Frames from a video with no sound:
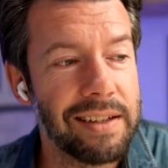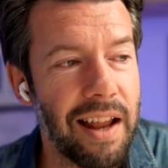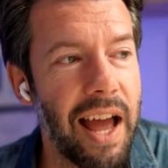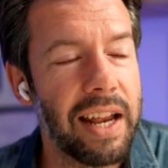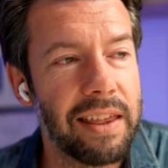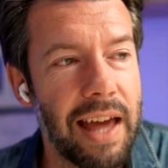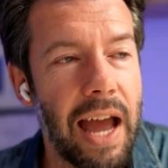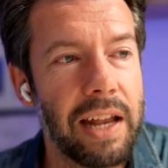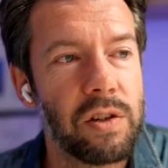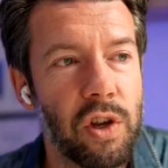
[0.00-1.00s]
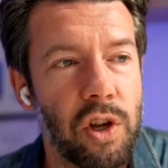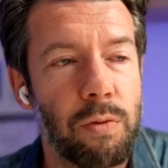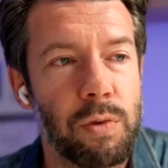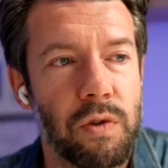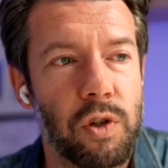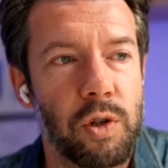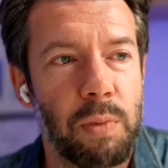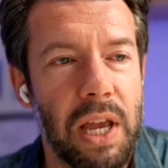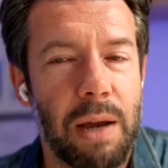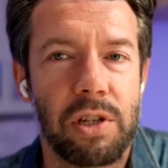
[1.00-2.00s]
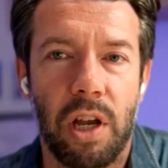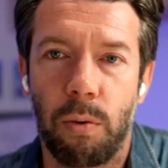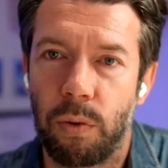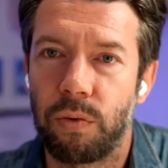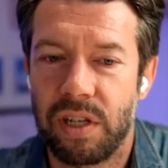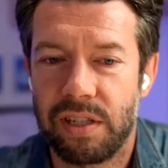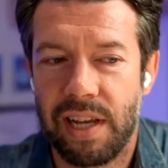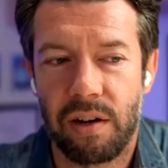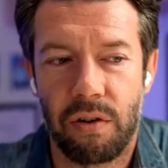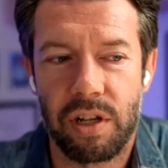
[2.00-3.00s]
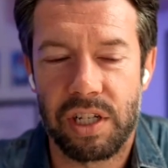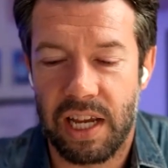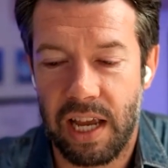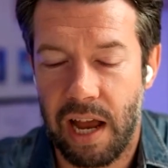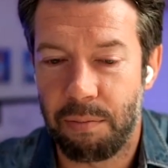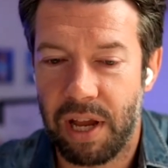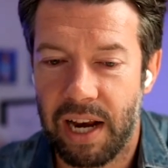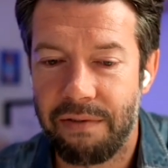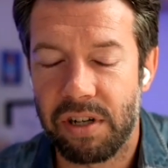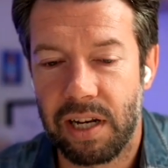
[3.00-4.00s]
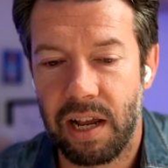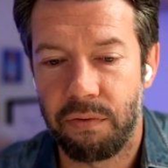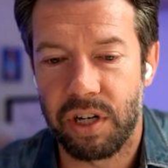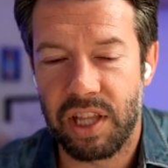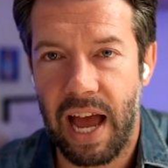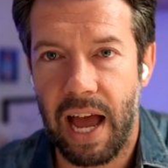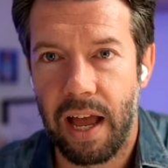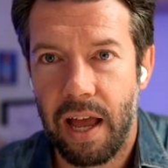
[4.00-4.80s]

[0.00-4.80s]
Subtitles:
like that, in terms of just being able to go, well, this technology, and being able to leverage that